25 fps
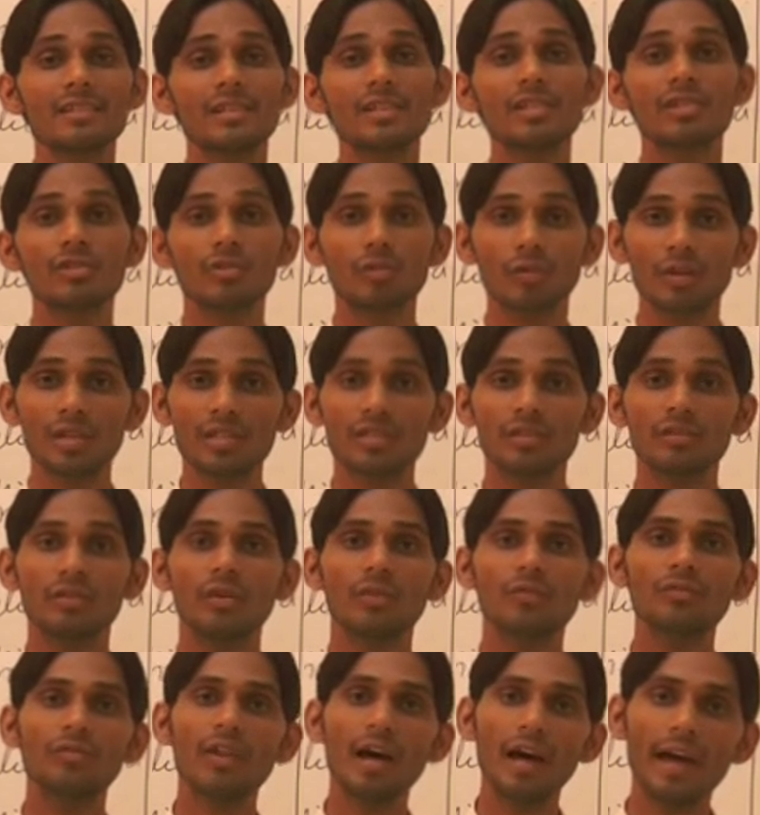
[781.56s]
restoration
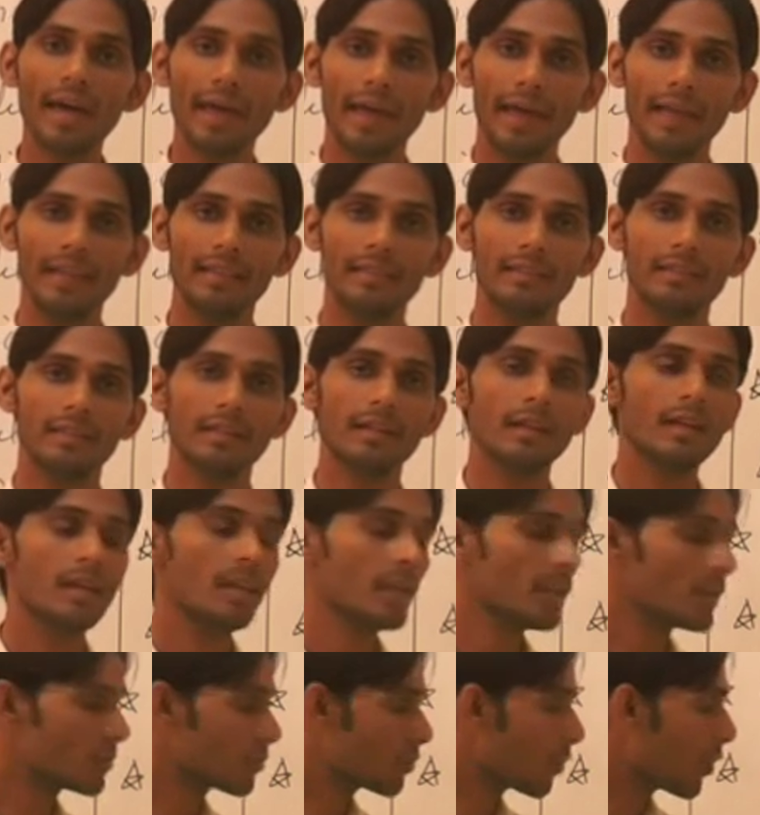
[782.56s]
of the health.
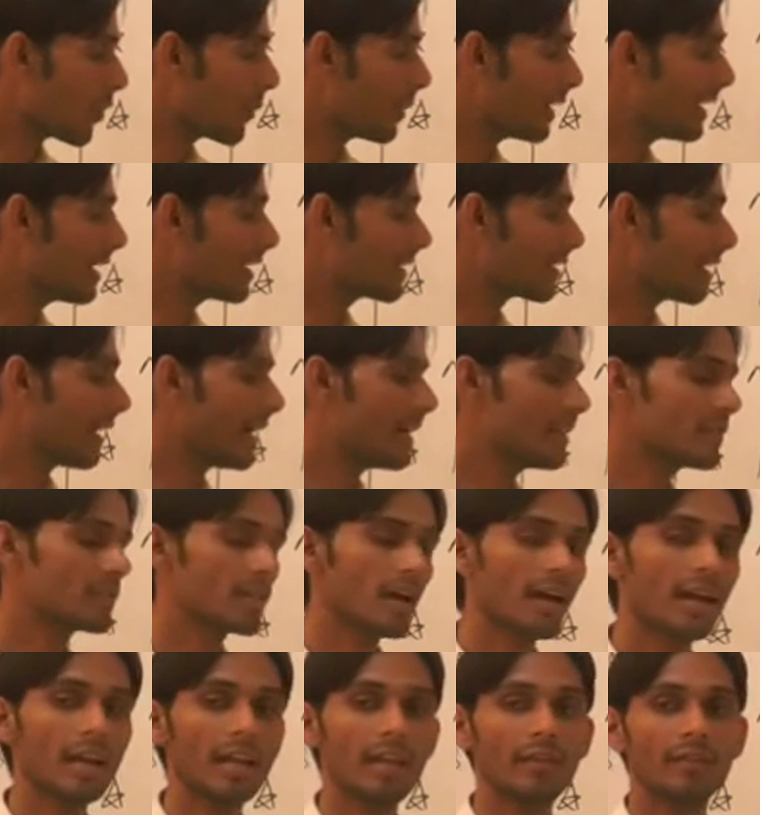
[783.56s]
So many clients
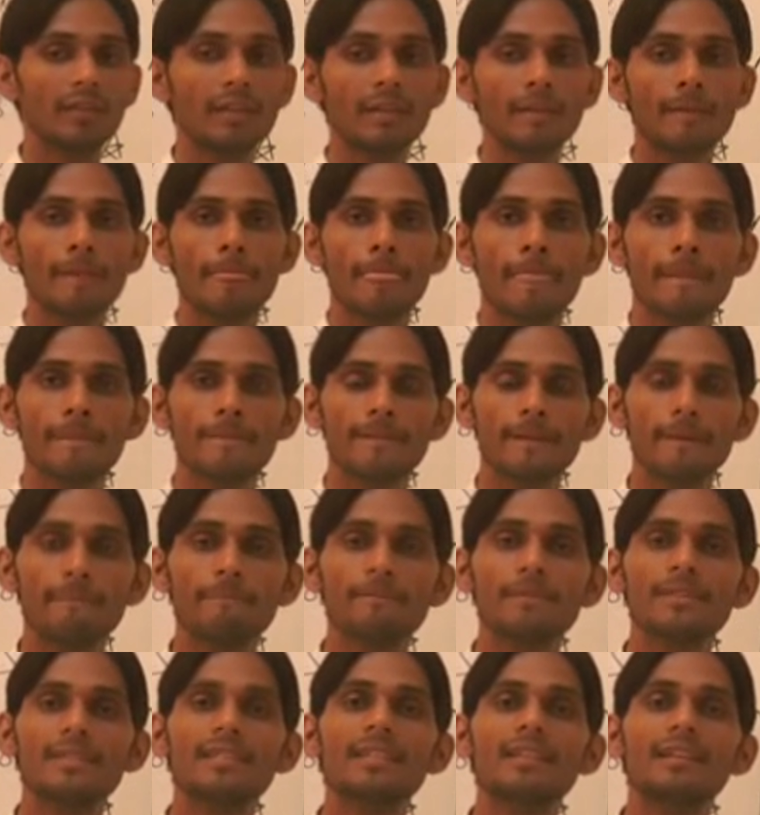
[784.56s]
are having some
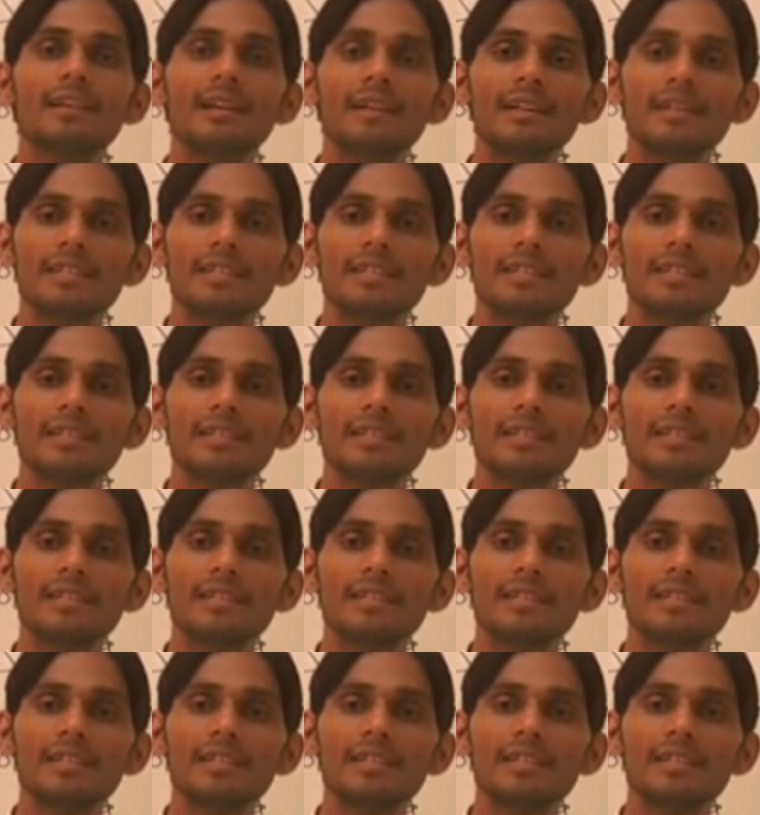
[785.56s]
physical